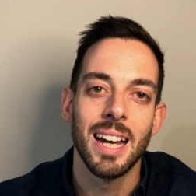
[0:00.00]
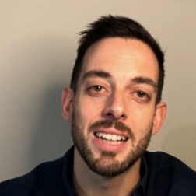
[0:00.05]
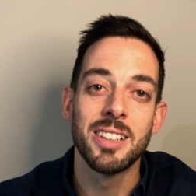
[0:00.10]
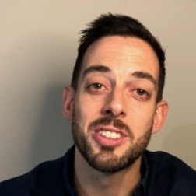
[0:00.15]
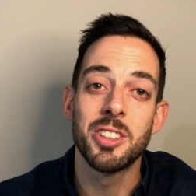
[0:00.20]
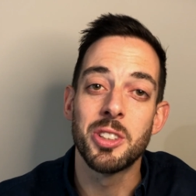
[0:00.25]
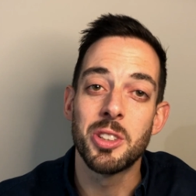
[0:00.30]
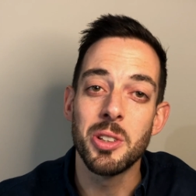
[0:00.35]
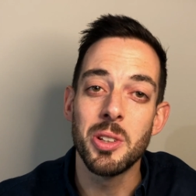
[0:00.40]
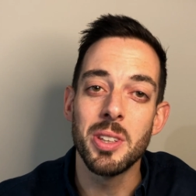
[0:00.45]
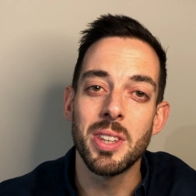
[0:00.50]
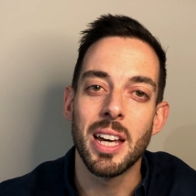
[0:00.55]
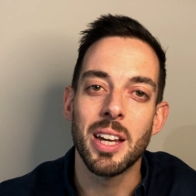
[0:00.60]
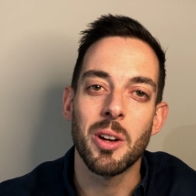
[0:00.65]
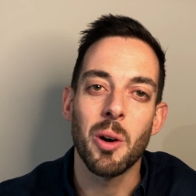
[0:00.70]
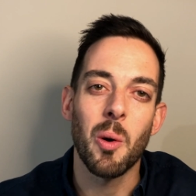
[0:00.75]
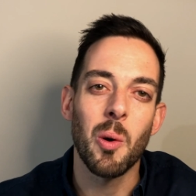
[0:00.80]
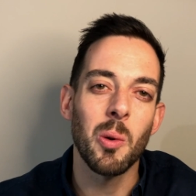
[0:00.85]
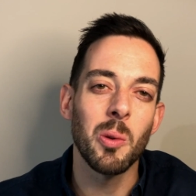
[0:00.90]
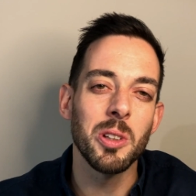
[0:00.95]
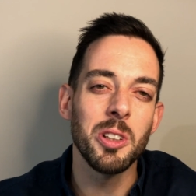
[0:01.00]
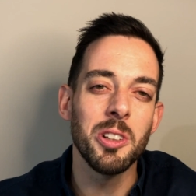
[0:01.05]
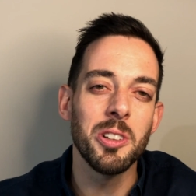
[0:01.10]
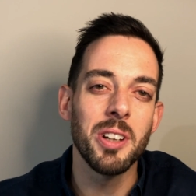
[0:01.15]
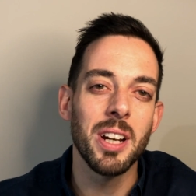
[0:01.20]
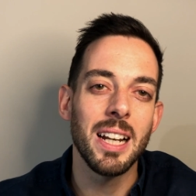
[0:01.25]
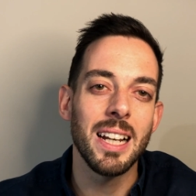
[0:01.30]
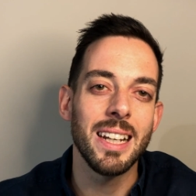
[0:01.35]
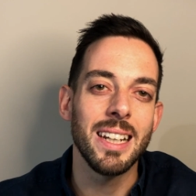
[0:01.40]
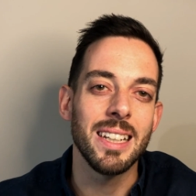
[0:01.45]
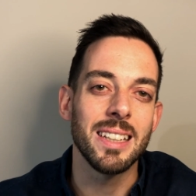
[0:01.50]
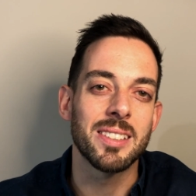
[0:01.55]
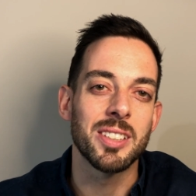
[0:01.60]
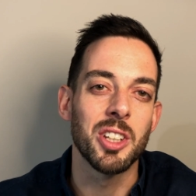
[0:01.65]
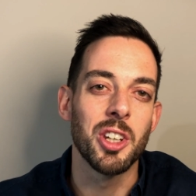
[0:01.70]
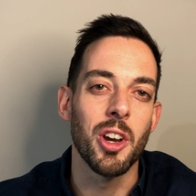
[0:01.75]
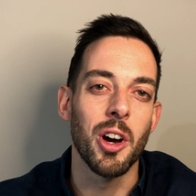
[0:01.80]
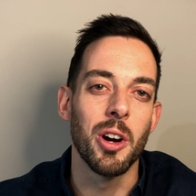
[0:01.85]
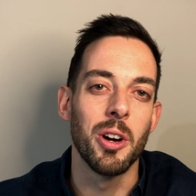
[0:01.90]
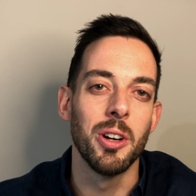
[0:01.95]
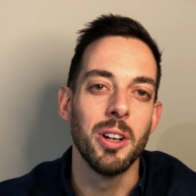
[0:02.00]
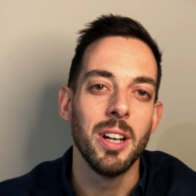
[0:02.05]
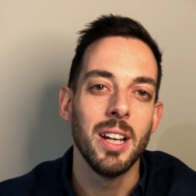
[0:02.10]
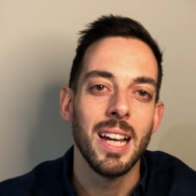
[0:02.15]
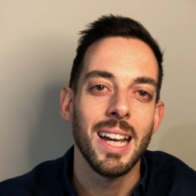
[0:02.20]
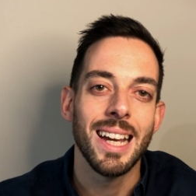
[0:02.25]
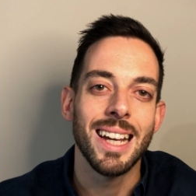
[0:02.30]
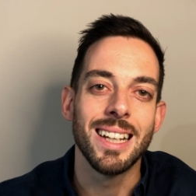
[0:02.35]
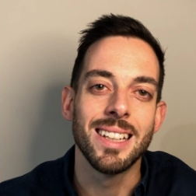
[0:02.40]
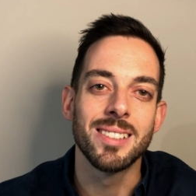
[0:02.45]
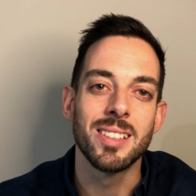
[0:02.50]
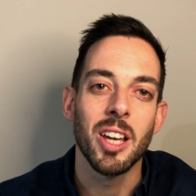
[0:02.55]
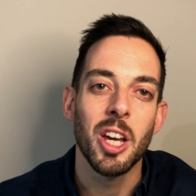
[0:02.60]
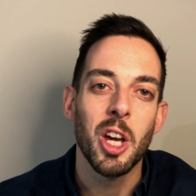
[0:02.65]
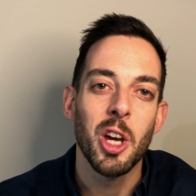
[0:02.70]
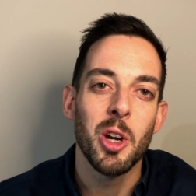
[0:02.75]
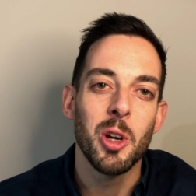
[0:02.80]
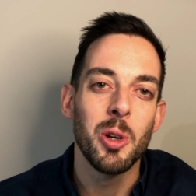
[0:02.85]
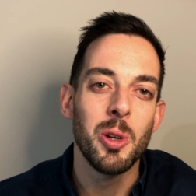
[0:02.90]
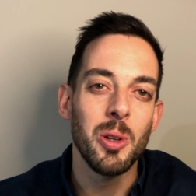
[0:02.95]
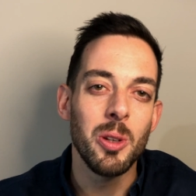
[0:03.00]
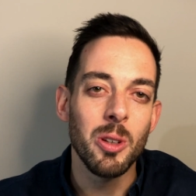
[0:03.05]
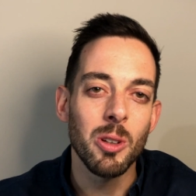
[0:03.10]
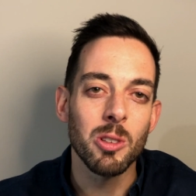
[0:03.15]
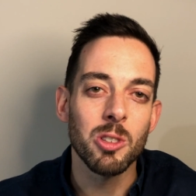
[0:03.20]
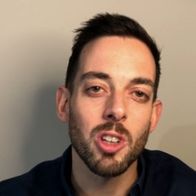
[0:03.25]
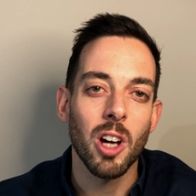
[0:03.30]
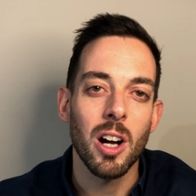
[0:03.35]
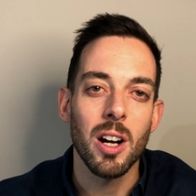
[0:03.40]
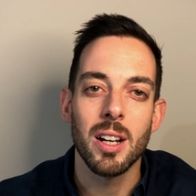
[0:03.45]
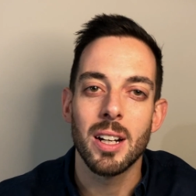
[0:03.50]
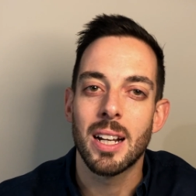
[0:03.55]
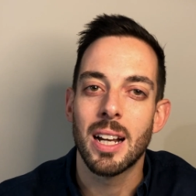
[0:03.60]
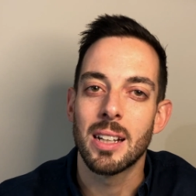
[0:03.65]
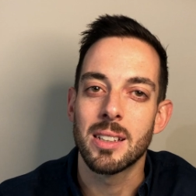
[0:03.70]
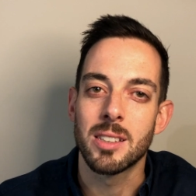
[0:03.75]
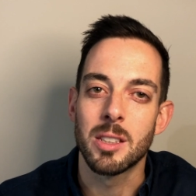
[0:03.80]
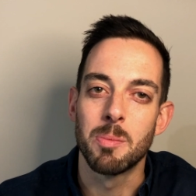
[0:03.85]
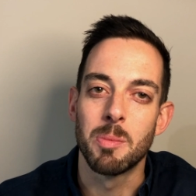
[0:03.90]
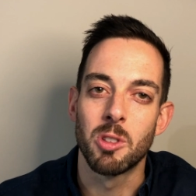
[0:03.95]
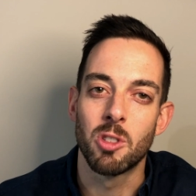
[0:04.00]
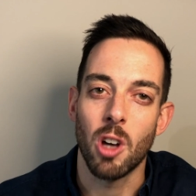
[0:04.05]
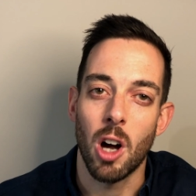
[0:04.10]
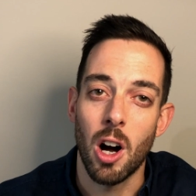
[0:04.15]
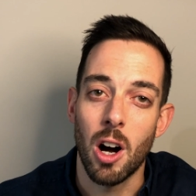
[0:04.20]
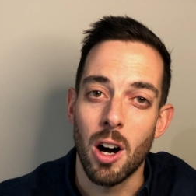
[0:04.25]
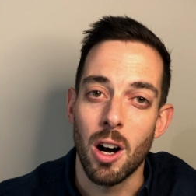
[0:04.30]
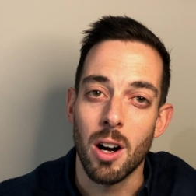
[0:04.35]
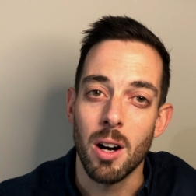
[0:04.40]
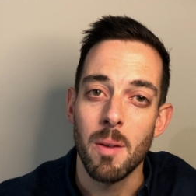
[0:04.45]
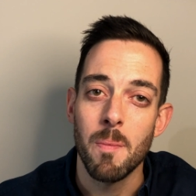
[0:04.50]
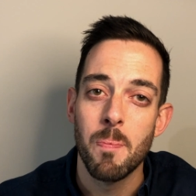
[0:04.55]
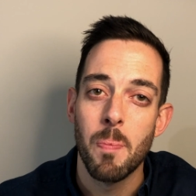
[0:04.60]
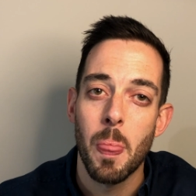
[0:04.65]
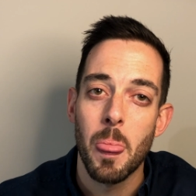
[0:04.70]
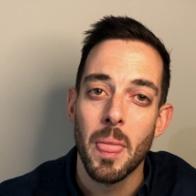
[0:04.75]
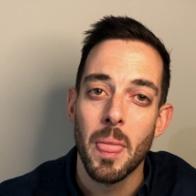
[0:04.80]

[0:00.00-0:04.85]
And to do that, all you really need to know is who your target customers are,